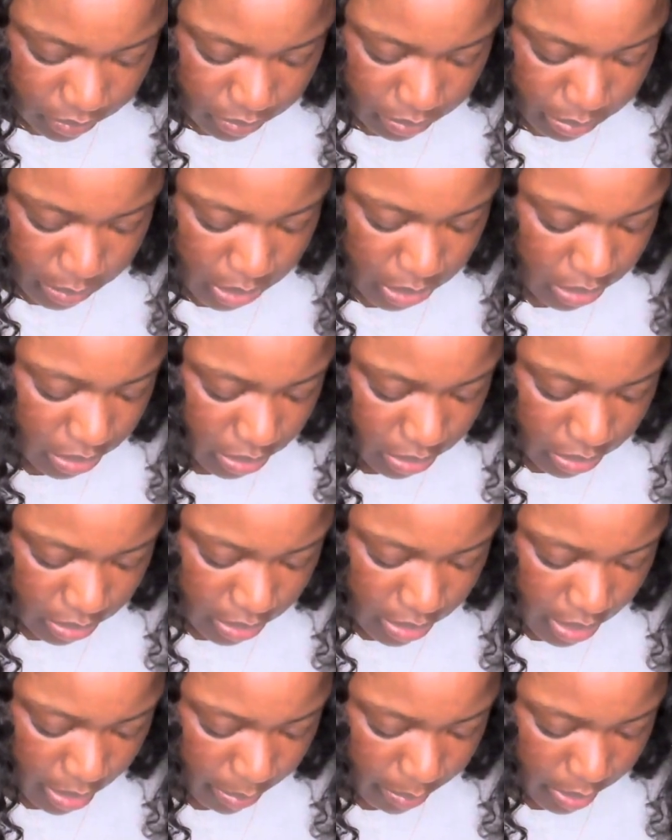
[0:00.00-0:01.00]
but
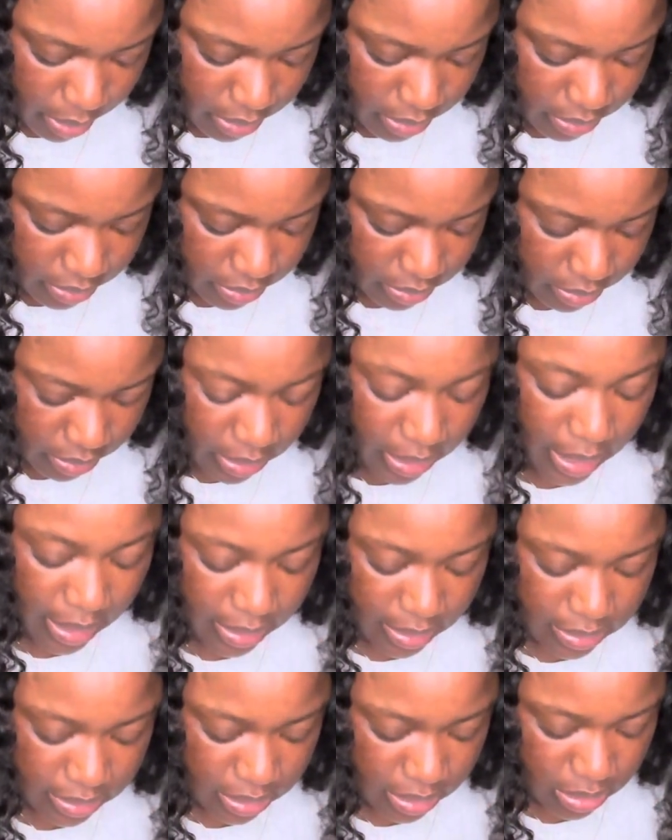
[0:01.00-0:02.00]
Cameron's, yeah,
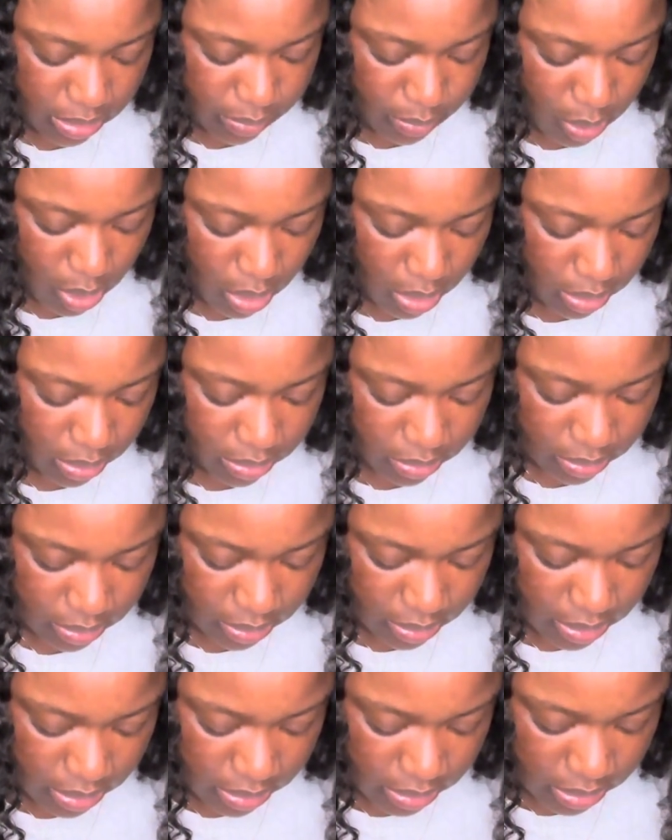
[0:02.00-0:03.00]
it's a small.
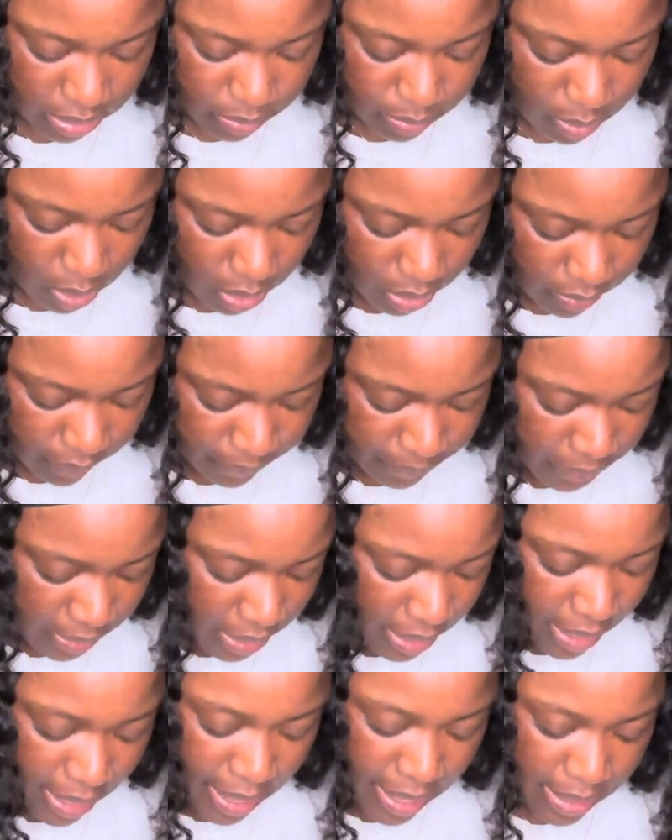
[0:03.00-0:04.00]
It's a small.
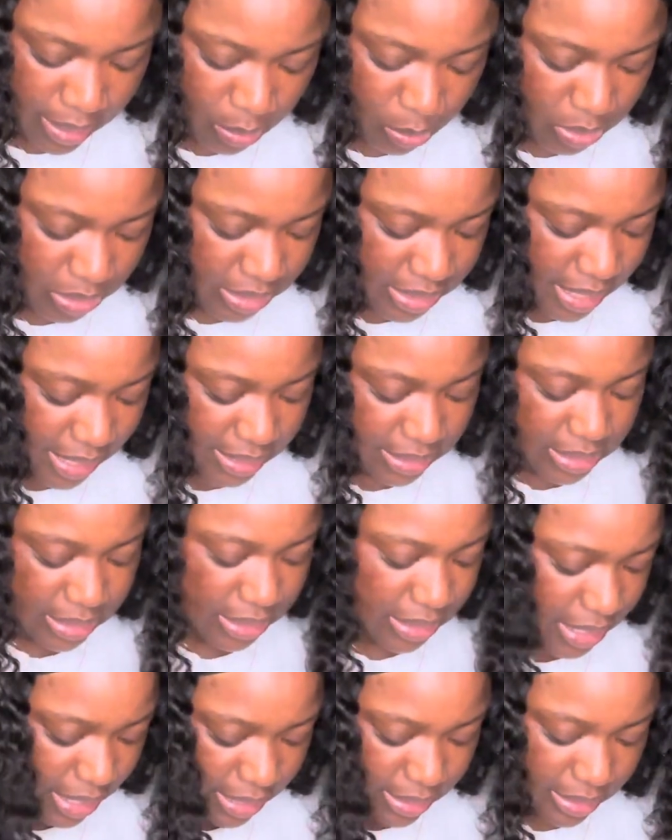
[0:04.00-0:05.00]
And it was
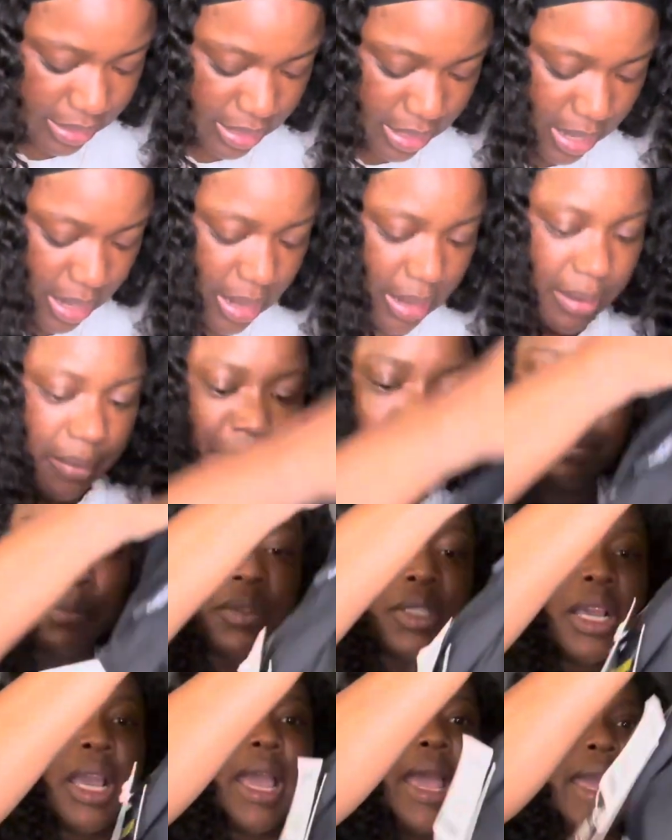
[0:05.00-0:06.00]
19.99,
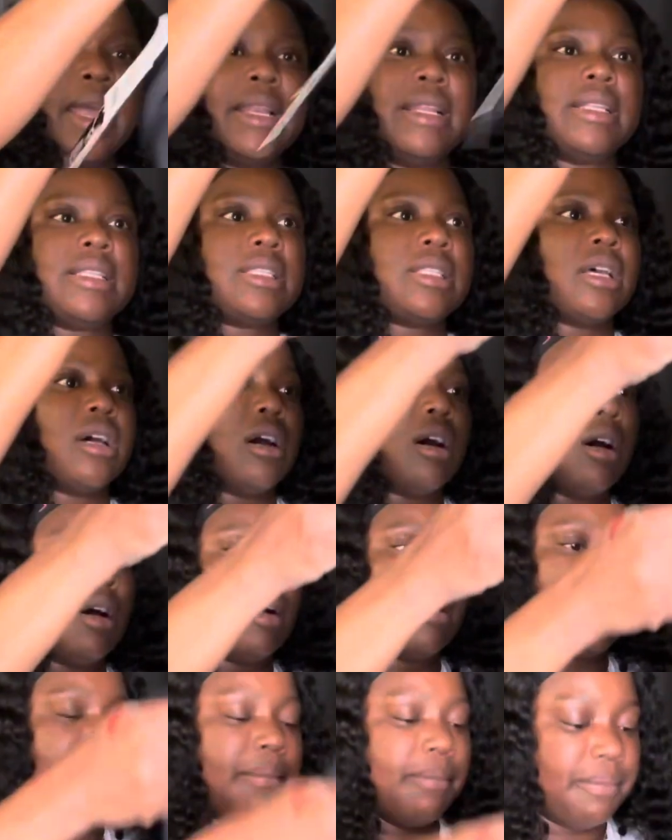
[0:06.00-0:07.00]
and it's a,
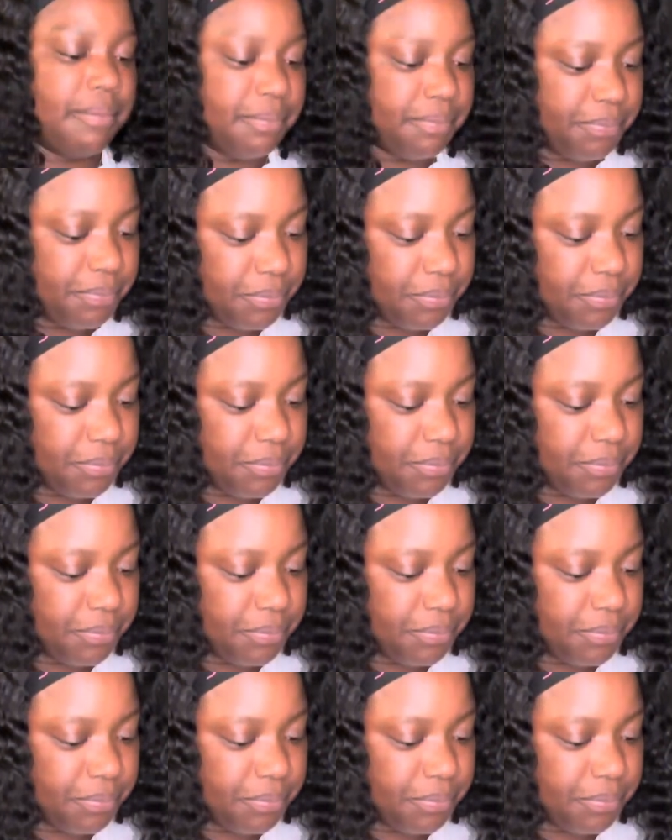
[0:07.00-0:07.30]
um,